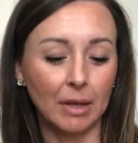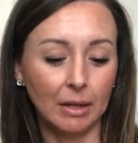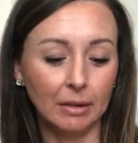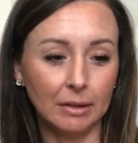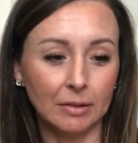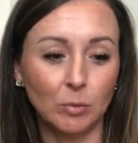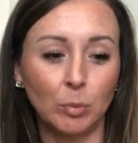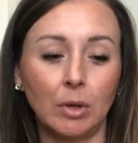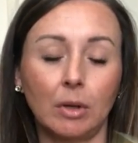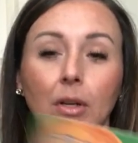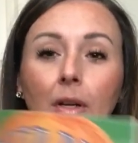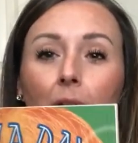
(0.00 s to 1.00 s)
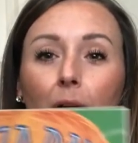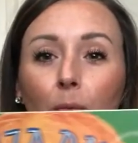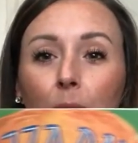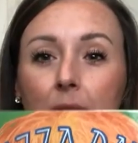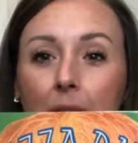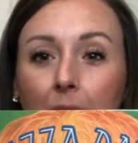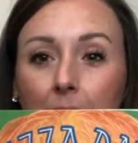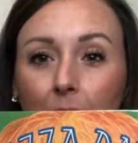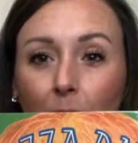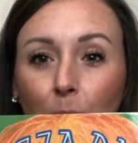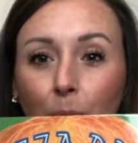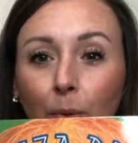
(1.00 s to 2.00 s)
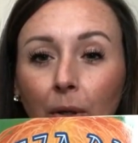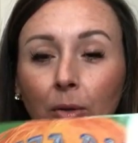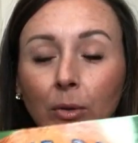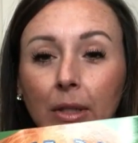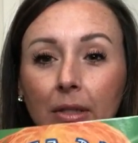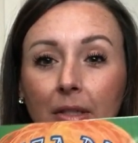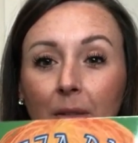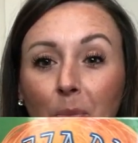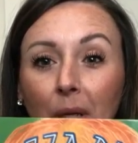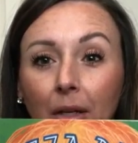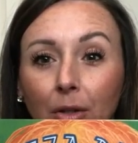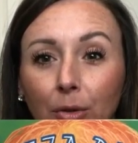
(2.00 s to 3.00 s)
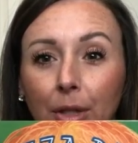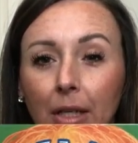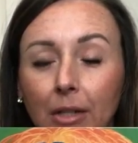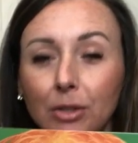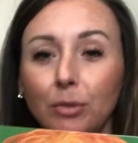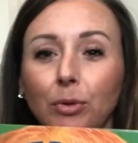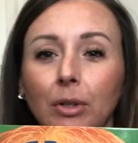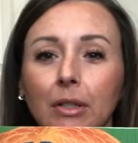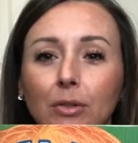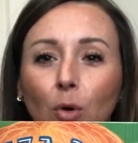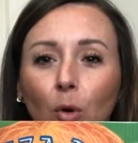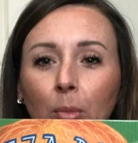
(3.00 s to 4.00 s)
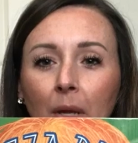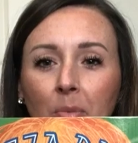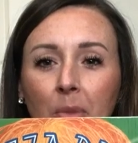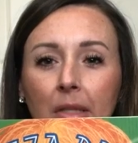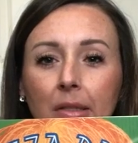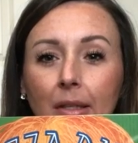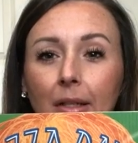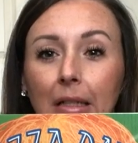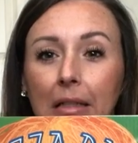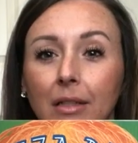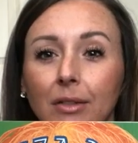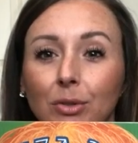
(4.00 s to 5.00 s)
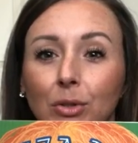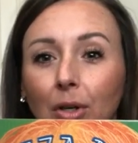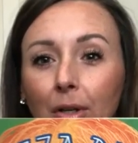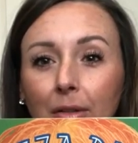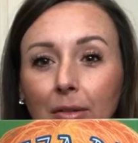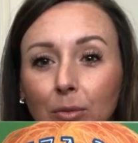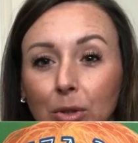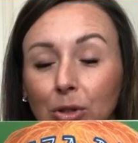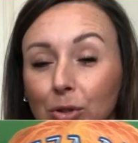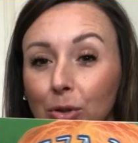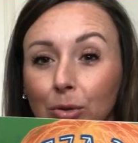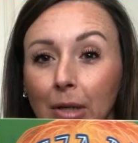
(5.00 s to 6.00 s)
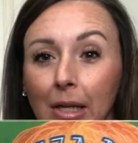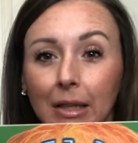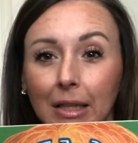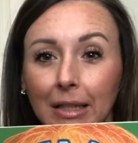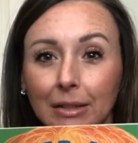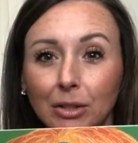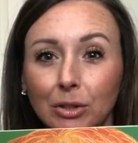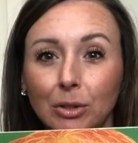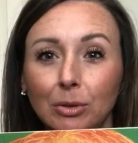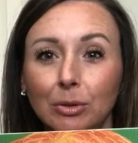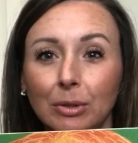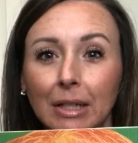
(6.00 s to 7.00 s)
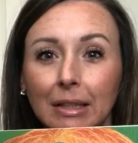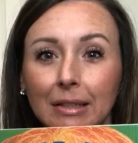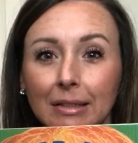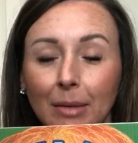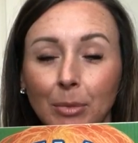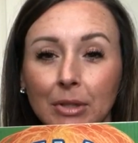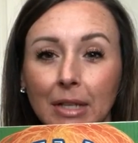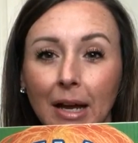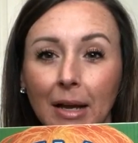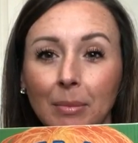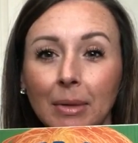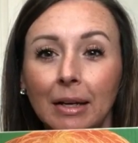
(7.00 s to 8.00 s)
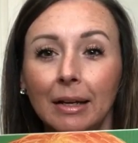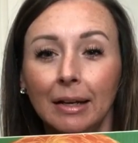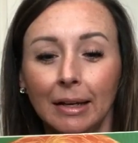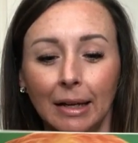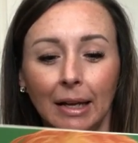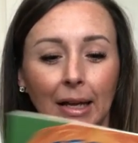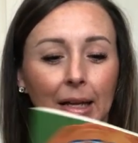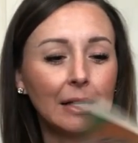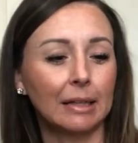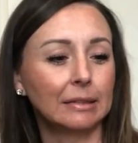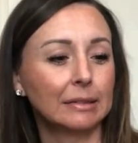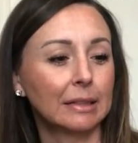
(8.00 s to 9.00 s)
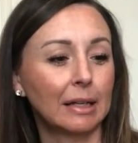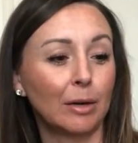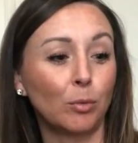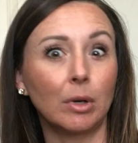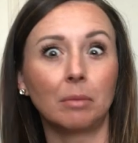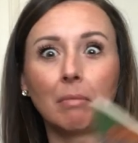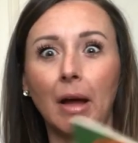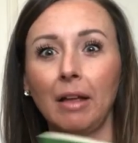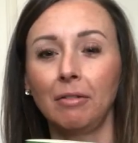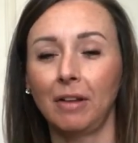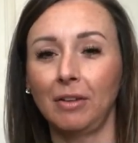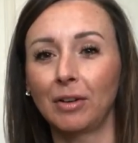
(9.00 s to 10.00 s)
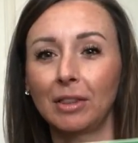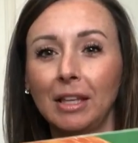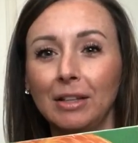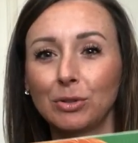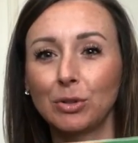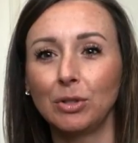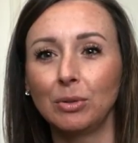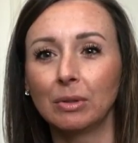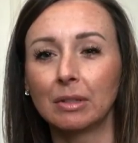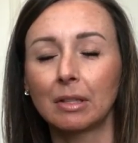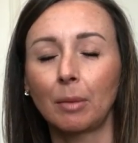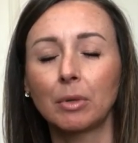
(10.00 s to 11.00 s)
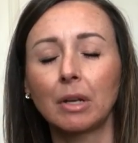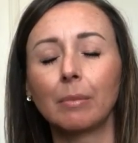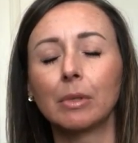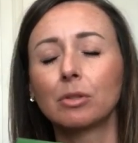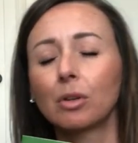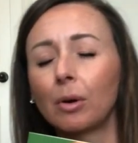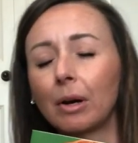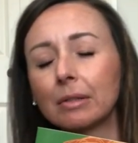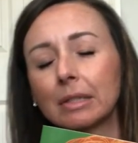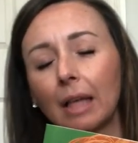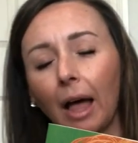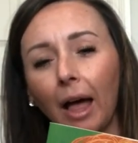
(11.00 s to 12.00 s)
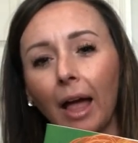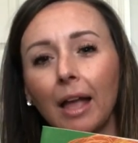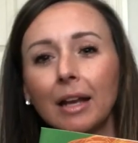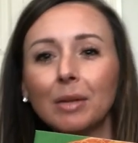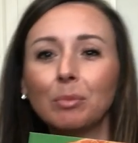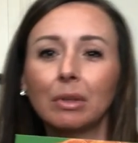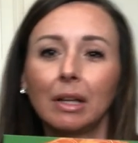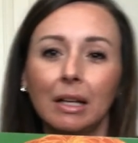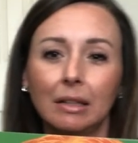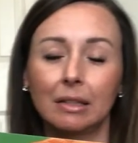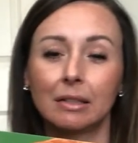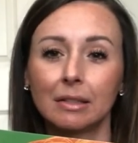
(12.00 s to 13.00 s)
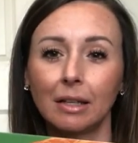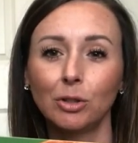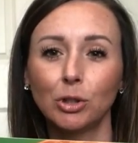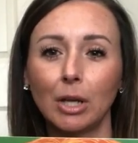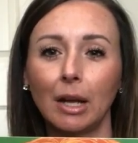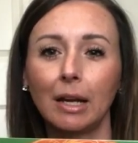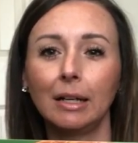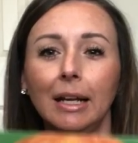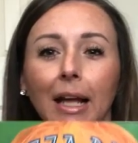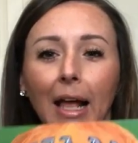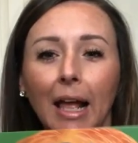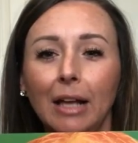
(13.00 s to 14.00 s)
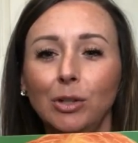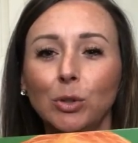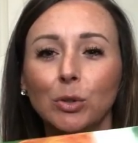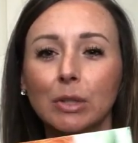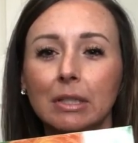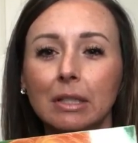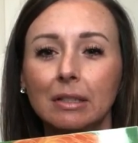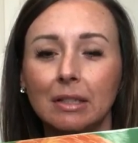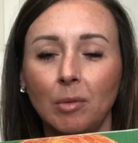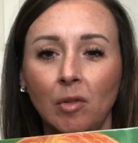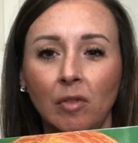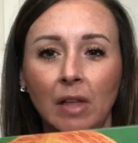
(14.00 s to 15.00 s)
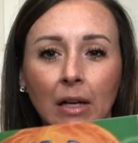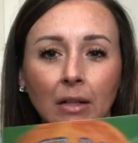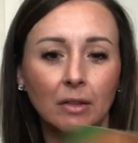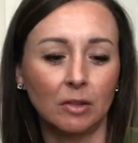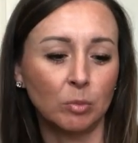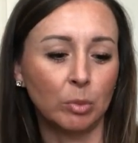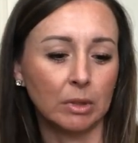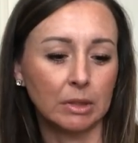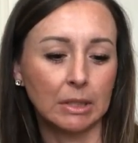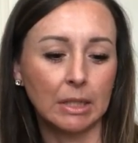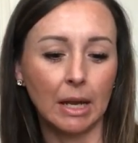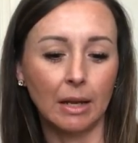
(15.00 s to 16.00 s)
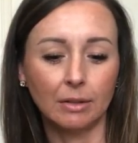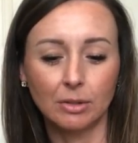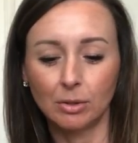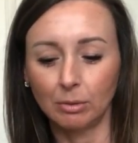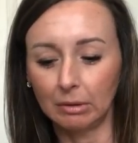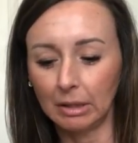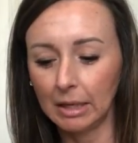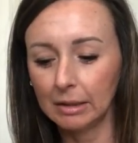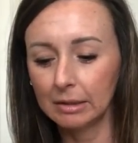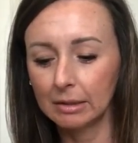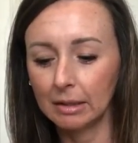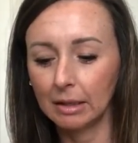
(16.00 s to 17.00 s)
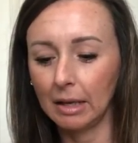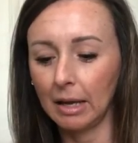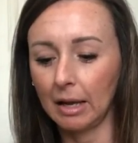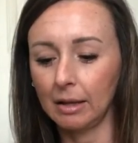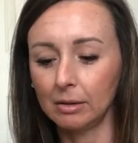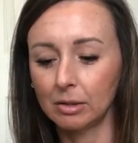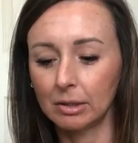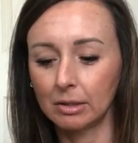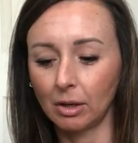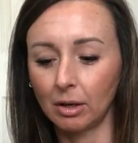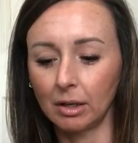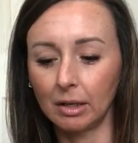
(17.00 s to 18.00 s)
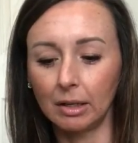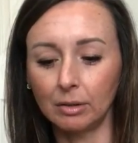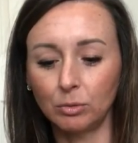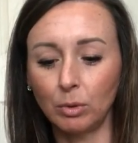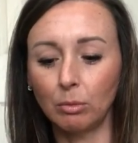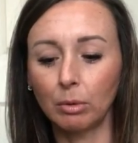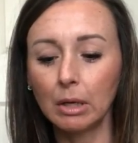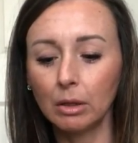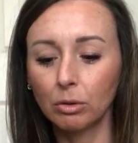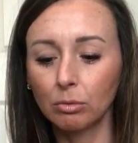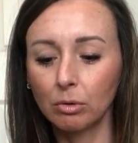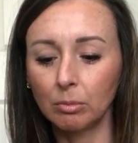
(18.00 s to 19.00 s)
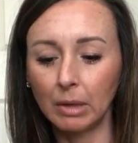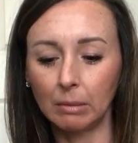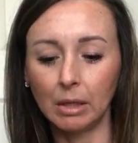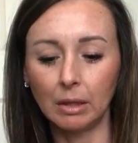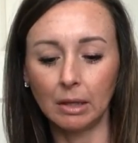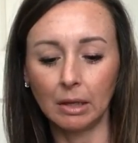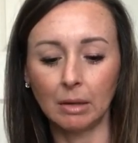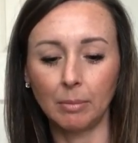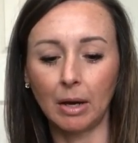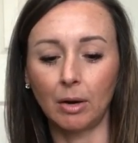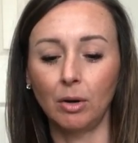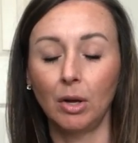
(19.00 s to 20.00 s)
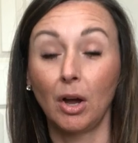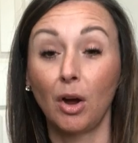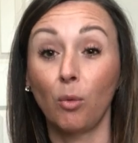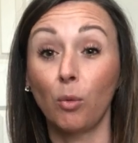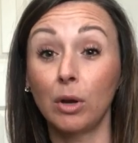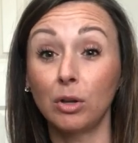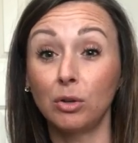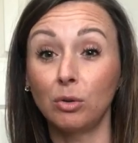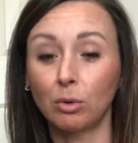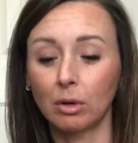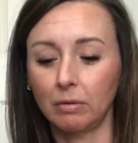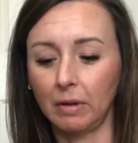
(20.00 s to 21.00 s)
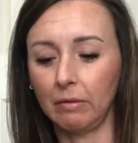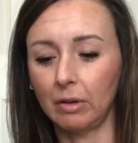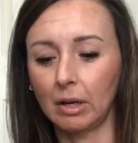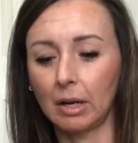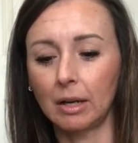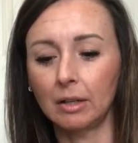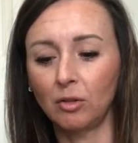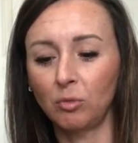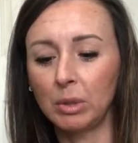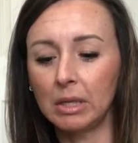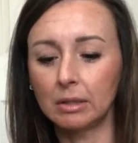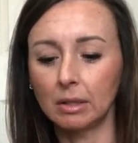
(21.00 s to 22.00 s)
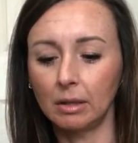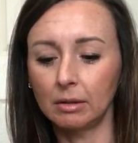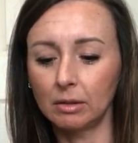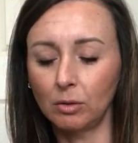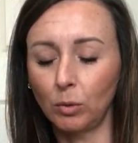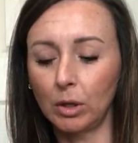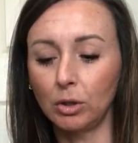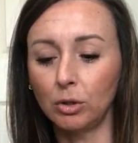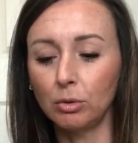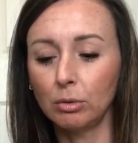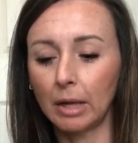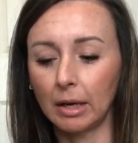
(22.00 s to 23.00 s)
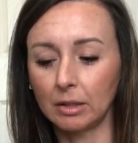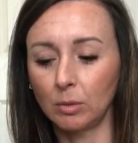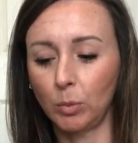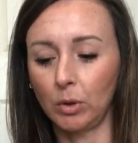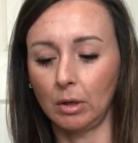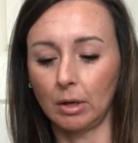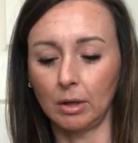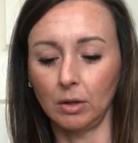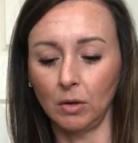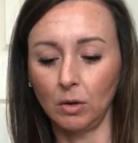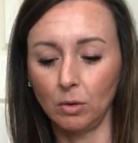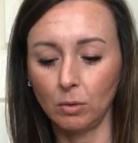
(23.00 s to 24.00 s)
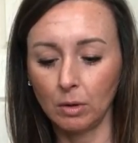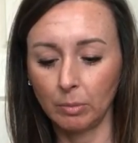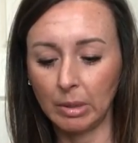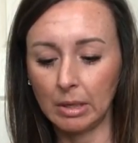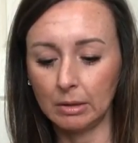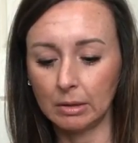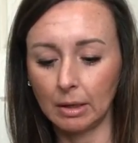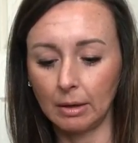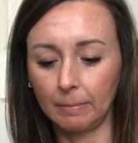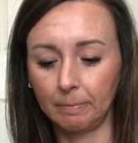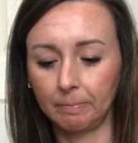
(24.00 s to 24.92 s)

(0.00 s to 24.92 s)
In this book, we see a little boy who gets to pick ingredients for his homemade pizza in his garden, which is a great thing to do during the summertime. And one of my favorite things to do in the summertime is go outside and play in the sunshine, and you'll see some of that in this book today. So let's get started. As we read through, maybe think about what your favorite kind of pizza is and what you like to put on your pizza.